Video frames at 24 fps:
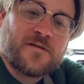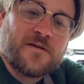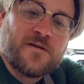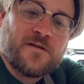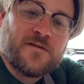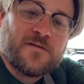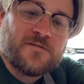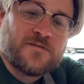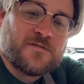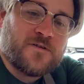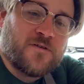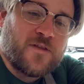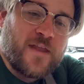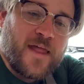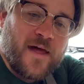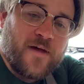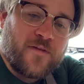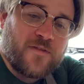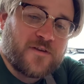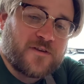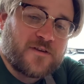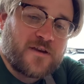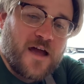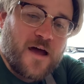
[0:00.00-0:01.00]
So now
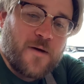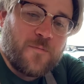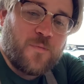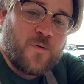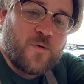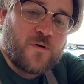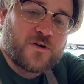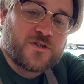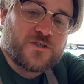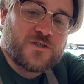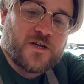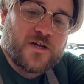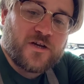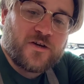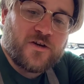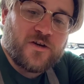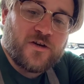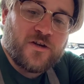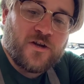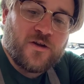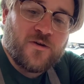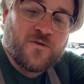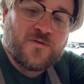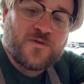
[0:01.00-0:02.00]
the top portion I
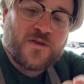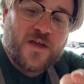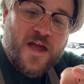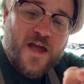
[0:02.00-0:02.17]
couldn't use.